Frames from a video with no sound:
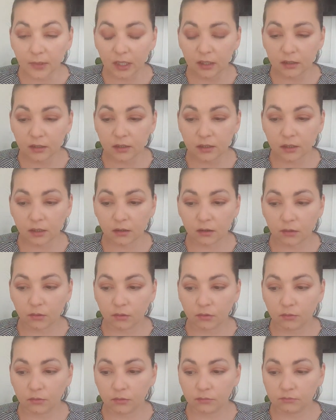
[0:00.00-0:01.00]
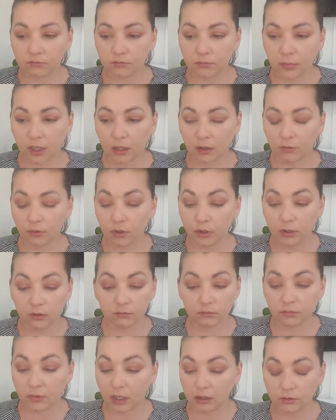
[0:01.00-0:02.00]
So I
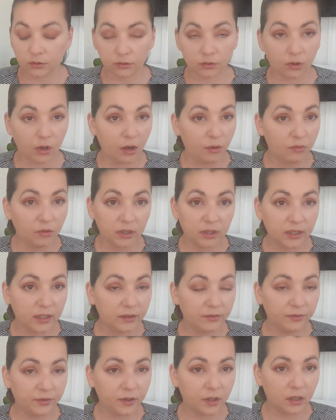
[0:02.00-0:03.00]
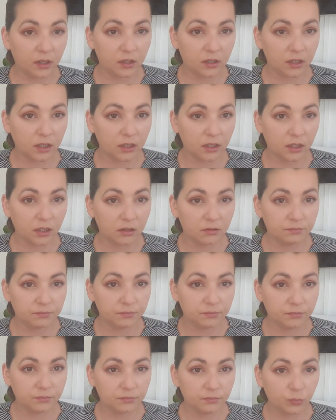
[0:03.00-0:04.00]
don't know, I will give her another
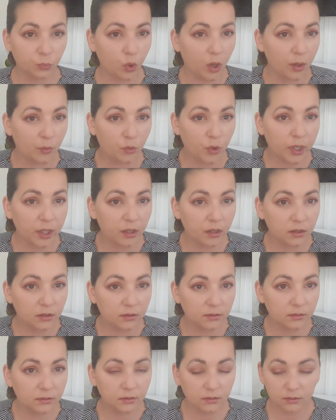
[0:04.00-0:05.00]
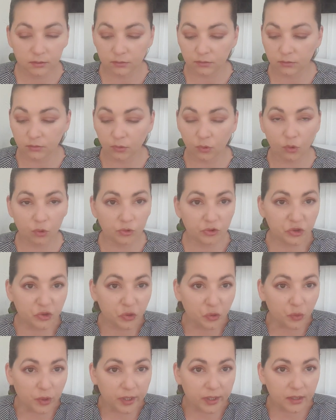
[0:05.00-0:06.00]
1 week or 2
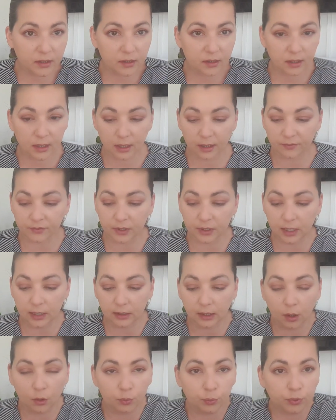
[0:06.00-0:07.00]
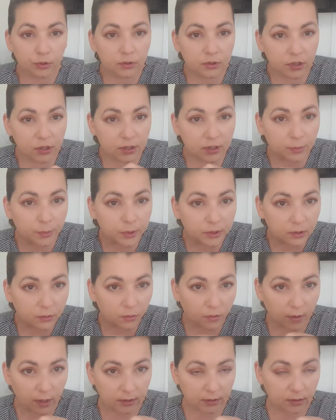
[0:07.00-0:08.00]
weeks, and after that I'll put just a bit of
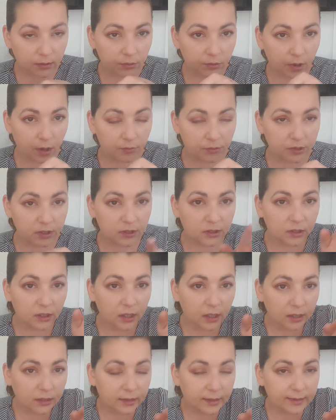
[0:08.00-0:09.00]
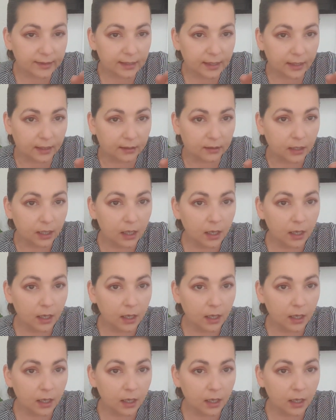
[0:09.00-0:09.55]
water around it, and that's it.